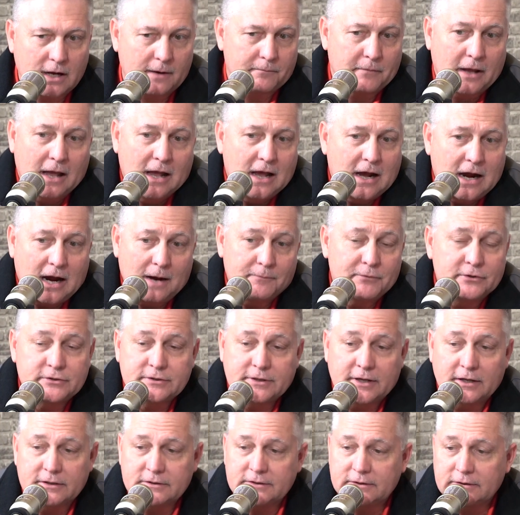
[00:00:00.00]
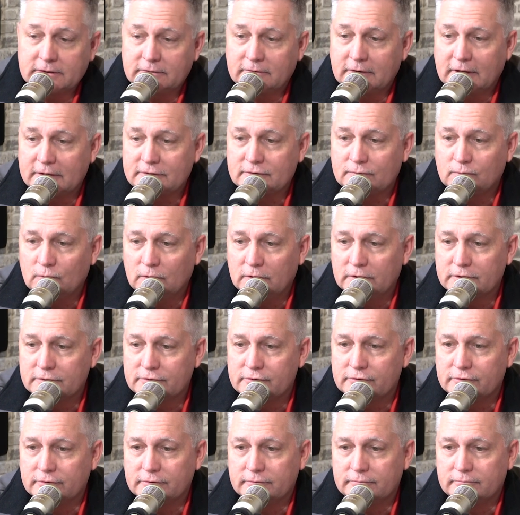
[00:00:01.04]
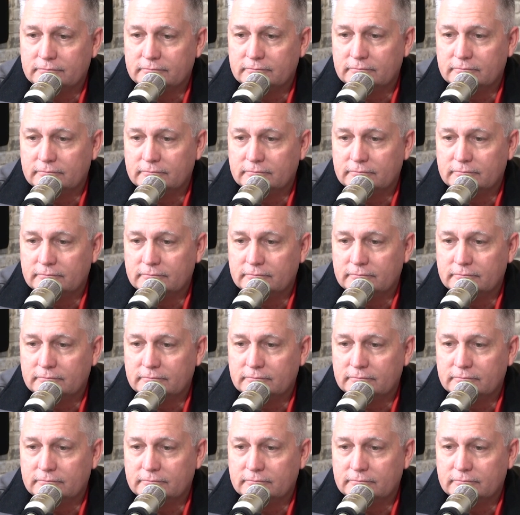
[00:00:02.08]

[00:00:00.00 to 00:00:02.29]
I'm just guessing that's where it should.